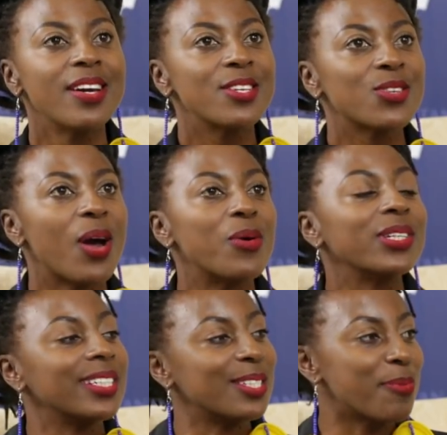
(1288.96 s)
So I
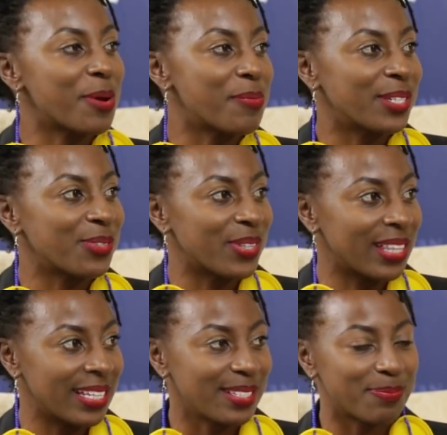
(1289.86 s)
wanted to experiment with
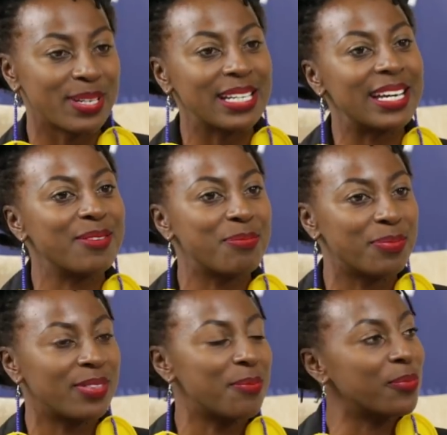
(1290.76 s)
this, bringing
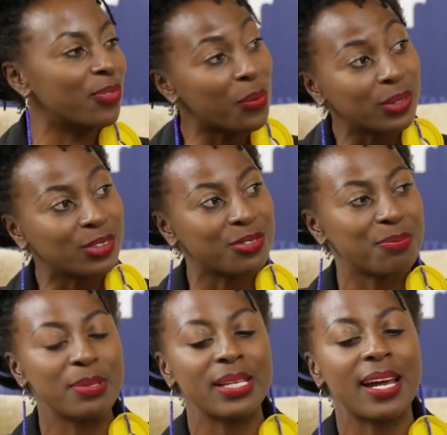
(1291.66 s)
the, the world of
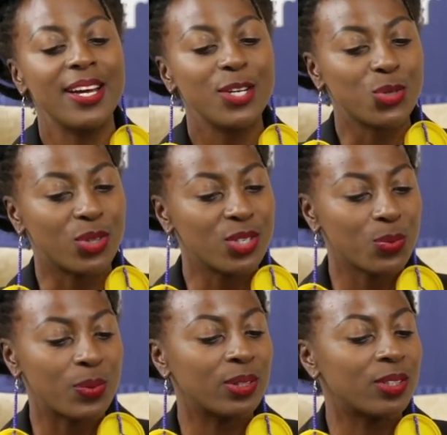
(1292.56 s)
mbira to this
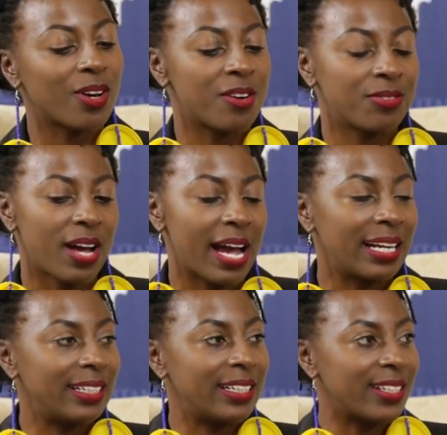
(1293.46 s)
world of
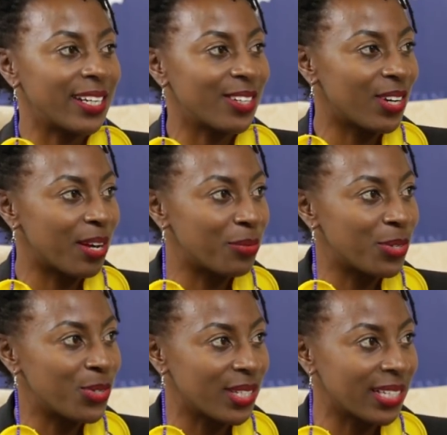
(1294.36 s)
highly irregular
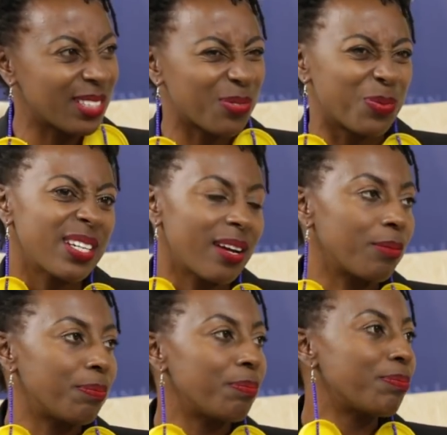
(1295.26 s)
musics, which
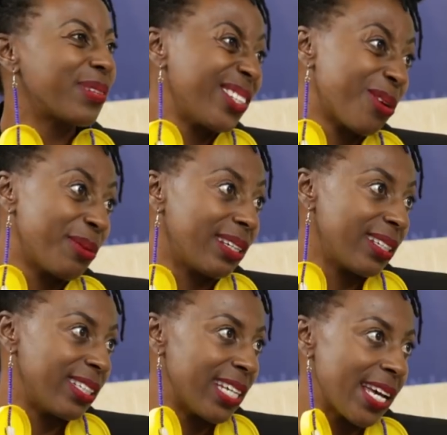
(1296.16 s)
are
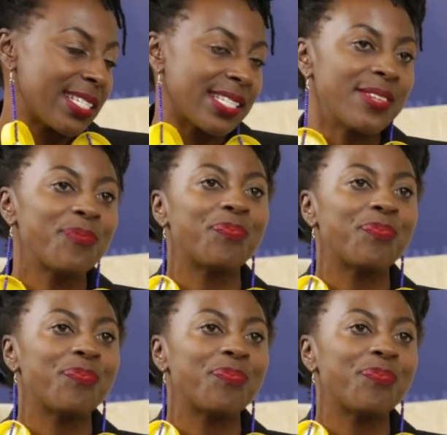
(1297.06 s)
predominantly jazzy.